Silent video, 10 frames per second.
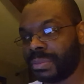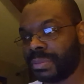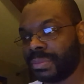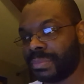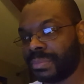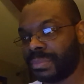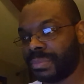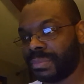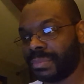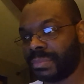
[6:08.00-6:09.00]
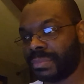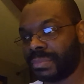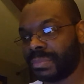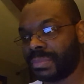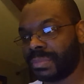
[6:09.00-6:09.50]

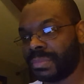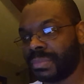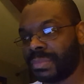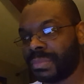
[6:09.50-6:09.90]
(no one is talking)